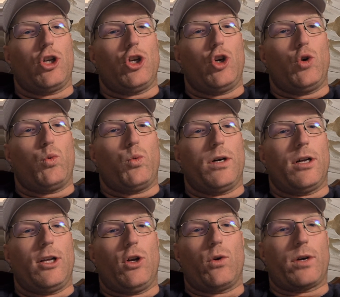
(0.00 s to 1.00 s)

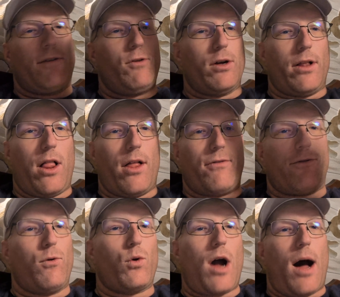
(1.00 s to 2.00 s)
it'll give you
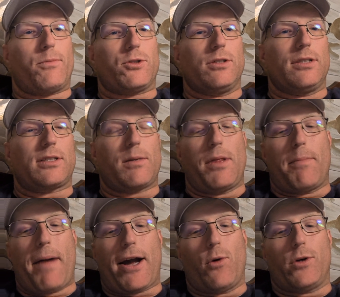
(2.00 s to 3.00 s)
4 options. It's gonna be the
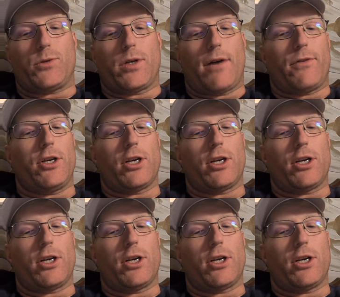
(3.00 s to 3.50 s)
Mac OS recovery.